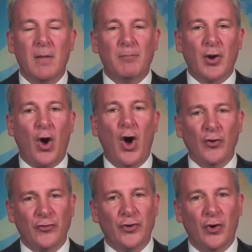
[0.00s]
But
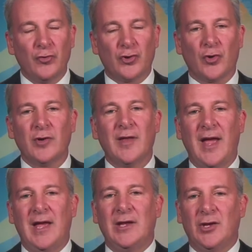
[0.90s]
also, during
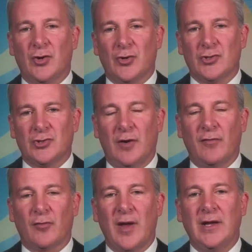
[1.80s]
the eight years of
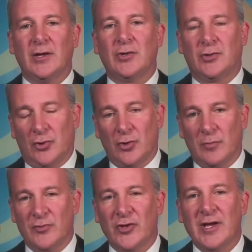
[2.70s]
the Reagan
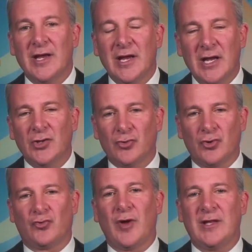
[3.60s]
terms,
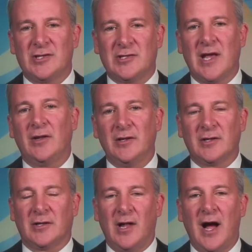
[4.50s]
interest rates steadily
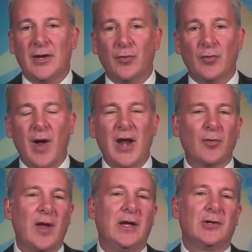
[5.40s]
declined. When Ronald
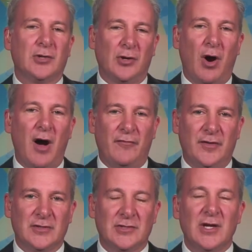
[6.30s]
Reagan took
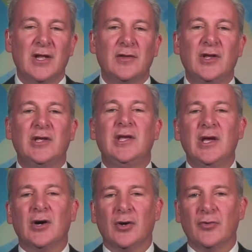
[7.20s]
office, the
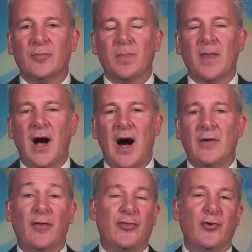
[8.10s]
yield on
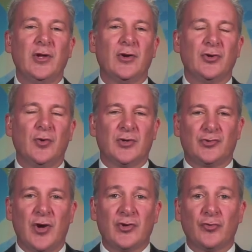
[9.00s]
the 30 year U.S.
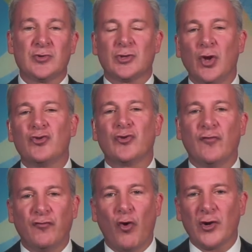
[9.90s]
Treasury was close to
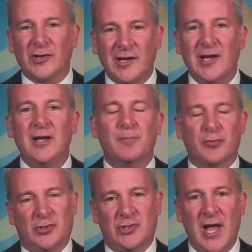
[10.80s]

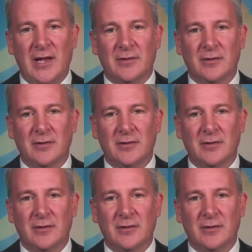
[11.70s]
14%.